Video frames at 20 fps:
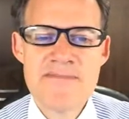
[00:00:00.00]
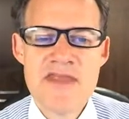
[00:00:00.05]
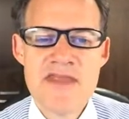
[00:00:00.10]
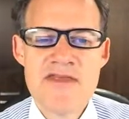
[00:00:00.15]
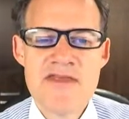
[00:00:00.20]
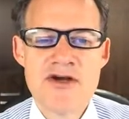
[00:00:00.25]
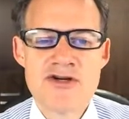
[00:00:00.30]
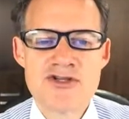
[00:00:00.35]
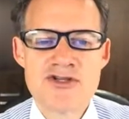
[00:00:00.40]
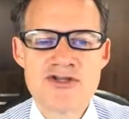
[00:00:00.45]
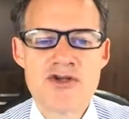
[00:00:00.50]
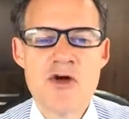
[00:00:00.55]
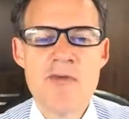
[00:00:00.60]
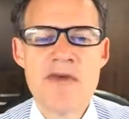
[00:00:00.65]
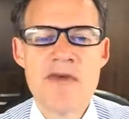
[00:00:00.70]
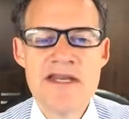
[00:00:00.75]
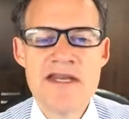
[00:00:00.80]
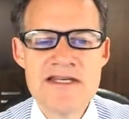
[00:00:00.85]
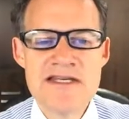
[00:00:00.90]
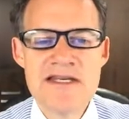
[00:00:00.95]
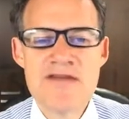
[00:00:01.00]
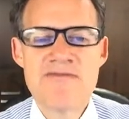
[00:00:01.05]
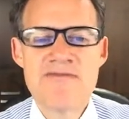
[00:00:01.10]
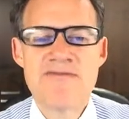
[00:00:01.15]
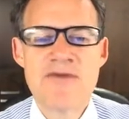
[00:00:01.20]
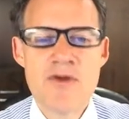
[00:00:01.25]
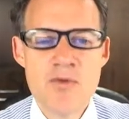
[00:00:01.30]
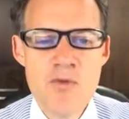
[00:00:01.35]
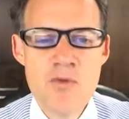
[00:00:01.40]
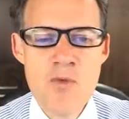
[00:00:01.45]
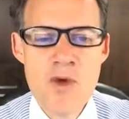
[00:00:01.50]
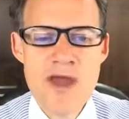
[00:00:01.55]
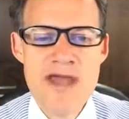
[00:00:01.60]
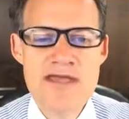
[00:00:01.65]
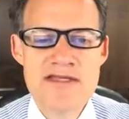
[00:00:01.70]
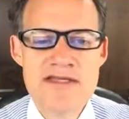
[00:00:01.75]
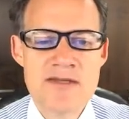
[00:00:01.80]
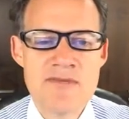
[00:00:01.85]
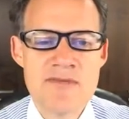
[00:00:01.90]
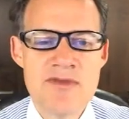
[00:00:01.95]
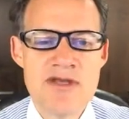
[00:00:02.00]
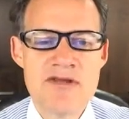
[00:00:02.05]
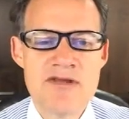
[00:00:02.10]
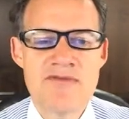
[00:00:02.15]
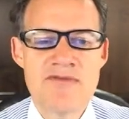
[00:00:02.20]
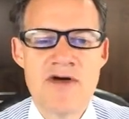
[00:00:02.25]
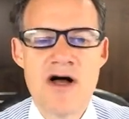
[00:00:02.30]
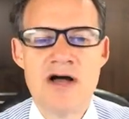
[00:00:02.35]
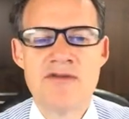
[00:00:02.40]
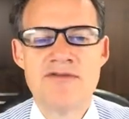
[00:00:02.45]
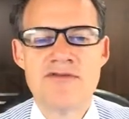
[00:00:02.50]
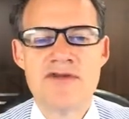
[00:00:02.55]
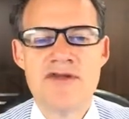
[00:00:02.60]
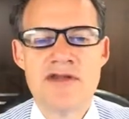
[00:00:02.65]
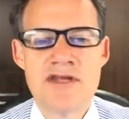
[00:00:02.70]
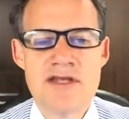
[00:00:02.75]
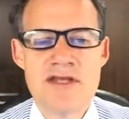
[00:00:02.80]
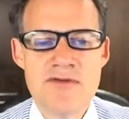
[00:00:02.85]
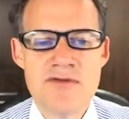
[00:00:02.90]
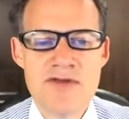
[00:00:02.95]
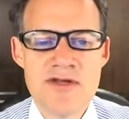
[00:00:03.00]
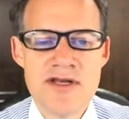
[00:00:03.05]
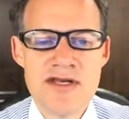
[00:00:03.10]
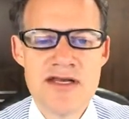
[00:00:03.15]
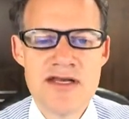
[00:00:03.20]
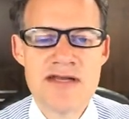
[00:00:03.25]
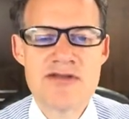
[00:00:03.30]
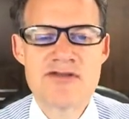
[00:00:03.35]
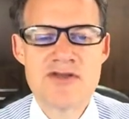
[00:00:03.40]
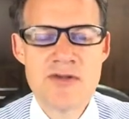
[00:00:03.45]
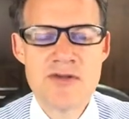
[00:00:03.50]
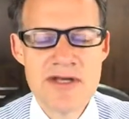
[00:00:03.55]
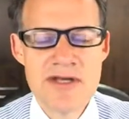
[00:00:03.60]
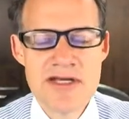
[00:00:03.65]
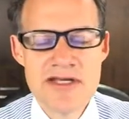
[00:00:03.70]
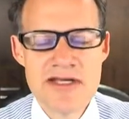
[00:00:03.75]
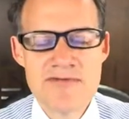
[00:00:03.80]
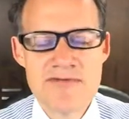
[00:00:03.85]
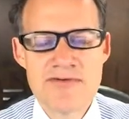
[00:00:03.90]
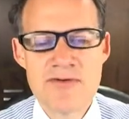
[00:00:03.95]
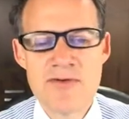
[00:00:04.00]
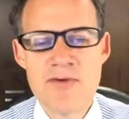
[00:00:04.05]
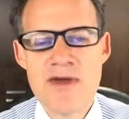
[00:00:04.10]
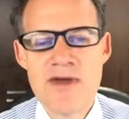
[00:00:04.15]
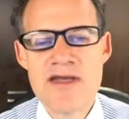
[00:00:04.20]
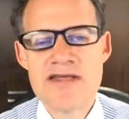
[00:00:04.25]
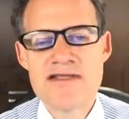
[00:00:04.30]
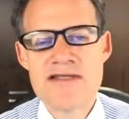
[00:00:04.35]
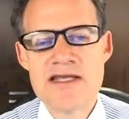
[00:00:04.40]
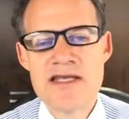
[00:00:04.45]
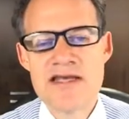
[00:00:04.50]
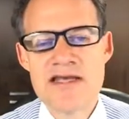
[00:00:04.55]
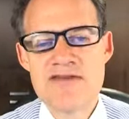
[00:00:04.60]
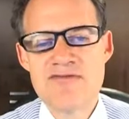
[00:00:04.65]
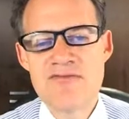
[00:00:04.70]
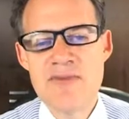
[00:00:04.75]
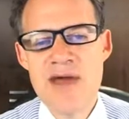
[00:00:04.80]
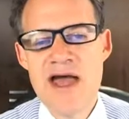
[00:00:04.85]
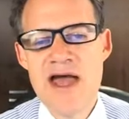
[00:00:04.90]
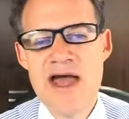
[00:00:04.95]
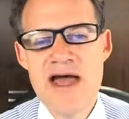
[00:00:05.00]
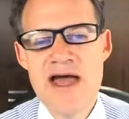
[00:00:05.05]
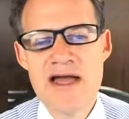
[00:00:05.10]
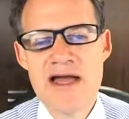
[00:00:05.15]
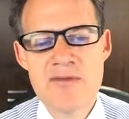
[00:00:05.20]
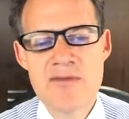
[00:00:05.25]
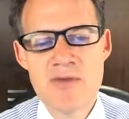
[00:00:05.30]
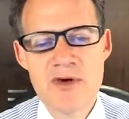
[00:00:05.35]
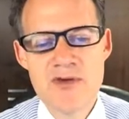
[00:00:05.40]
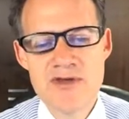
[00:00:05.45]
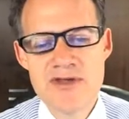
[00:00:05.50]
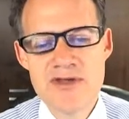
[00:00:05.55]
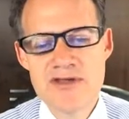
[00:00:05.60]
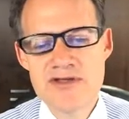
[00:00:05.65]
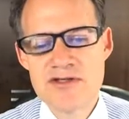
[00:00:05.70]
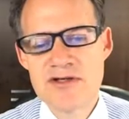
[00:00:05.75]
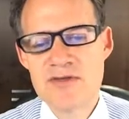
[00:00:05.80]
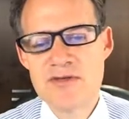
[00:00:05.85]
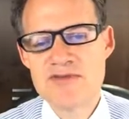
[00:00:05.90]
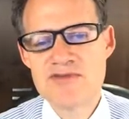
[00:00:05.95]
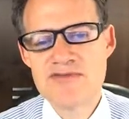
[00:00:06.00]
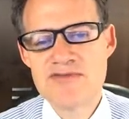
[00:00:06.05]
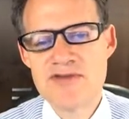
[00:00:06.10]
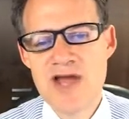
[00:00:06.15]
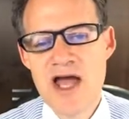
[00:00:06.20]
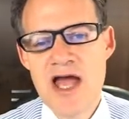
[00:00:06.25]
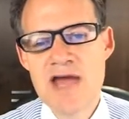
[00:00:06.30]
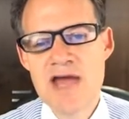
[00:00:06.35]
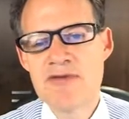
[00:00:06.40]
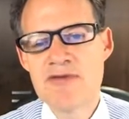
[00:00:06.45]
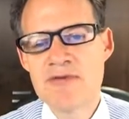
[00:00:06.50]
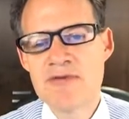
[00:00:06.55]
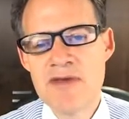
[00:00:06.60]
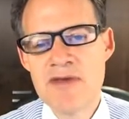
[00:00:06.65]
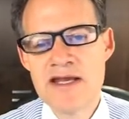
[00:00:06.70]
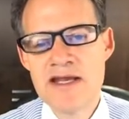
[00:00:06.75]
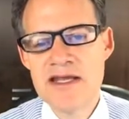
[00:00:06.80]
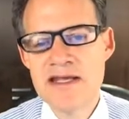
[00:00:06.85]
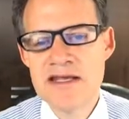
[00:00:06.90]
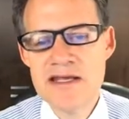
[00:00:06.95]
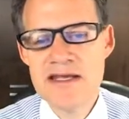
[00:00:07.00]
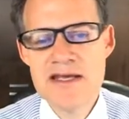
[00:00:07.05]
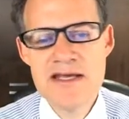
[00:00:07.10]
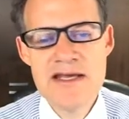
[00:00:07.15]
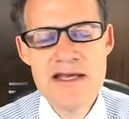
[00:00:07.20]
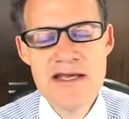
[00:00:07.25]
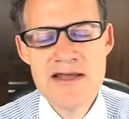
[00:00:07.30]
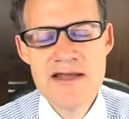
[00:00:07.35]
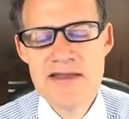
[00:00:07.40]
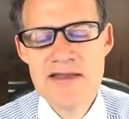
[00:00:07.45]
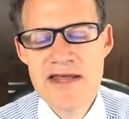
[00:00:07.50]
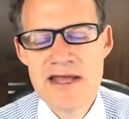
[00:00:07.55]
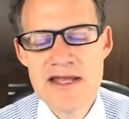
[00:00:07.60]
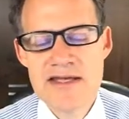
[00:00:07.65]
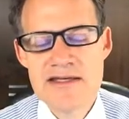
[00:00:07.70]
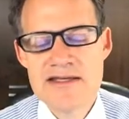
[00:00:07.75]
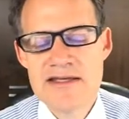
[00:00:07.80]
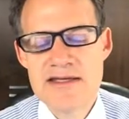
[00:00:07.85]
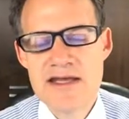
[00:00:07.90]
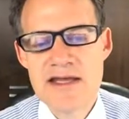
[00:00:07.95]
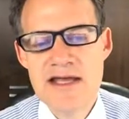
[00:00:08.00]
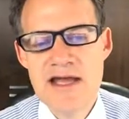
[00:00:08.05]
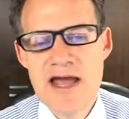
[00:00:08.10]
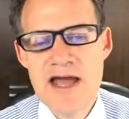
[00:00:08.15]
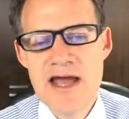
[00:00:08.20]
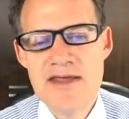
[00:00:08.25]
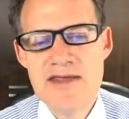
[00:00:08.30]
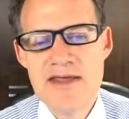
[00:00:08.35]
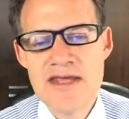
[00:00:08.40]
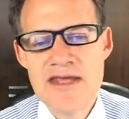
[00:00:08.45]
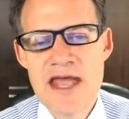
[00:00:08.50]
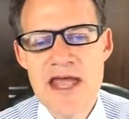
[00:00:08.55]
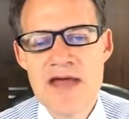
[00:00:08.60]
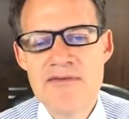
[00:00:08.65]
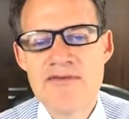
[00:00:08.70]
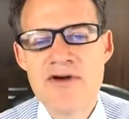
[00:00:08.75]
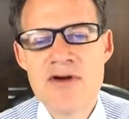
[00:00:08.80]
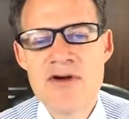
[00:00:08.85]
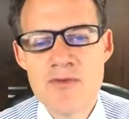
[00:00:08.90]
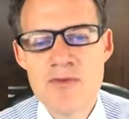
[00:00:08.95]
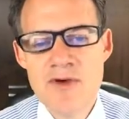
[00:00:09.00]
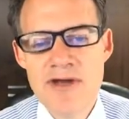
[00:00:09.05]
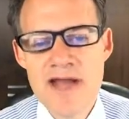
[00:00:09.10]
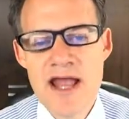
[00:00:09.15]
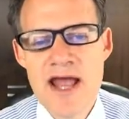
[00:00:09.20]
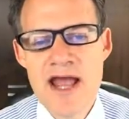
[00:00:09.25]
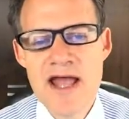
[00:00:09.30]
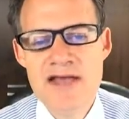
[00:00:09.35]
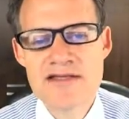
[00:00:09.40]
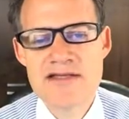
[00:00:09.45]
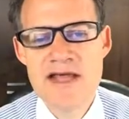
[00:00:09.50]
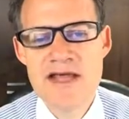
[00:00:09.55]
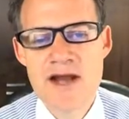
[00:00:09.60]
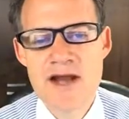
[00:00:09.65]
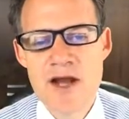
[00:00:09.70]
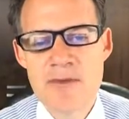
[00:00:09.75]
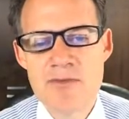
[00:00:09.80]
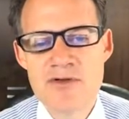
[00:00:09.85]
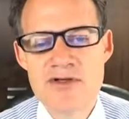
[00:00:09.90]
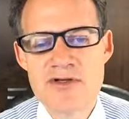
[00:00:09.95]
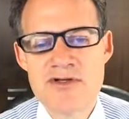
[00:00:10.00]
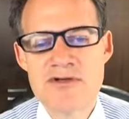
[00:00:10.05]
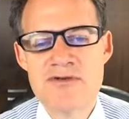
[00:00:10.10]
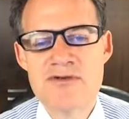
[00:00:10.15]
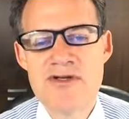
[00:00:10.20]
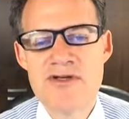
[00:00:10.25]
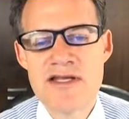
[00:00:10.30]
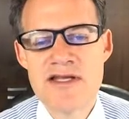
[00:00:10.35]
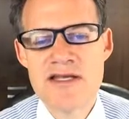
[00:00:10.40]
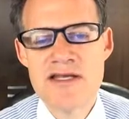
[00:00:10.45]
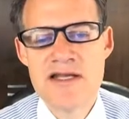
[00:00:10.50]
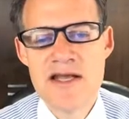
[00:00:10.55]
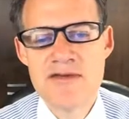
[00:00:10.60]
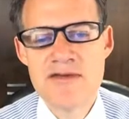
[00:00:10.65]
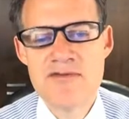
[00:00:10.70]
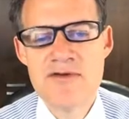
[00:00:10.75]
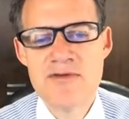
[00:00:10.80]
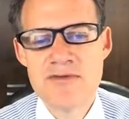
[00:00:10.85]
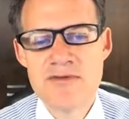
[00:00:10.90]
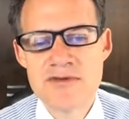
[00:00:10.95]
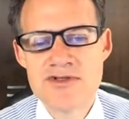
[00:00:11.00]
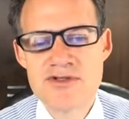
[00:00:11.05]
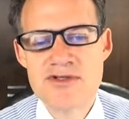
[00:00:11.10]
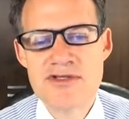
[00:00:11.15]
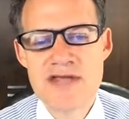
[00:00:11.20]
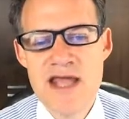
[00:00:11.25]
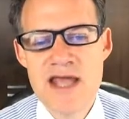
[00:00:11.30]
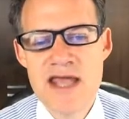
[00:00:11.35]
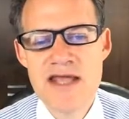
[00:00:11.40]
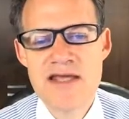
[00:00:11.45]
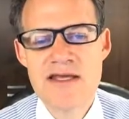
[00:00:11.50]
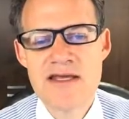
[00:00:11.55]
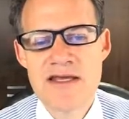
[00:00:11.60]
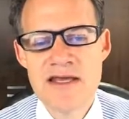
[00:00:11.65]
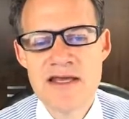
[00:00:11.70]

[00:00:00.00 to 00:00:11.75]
are so many different ways to be involved in the community, so many different ways to give back, both in terms of time and money, that I think everyone has that opportunity, and everyone should take